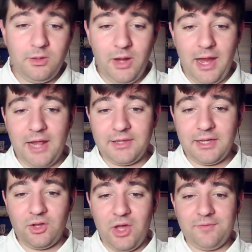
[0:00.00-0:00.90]
And I think
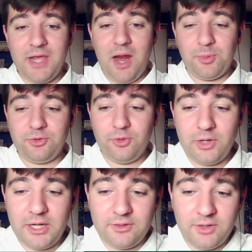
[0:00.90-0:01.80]
he'll have the
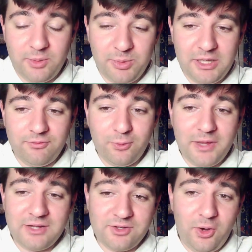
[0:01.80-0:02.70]
opportunity to compete for
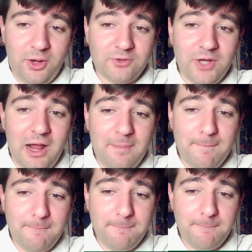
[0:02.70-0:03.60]
that starting job.
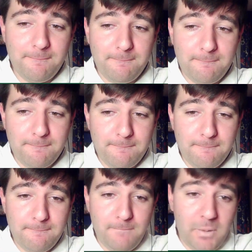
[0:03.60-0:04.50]

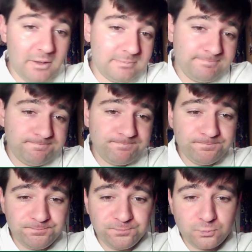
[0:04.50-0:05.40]
But
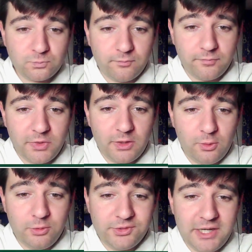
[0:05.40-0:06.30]

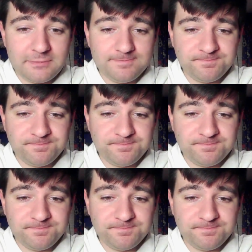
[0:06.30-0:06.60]
we'll see.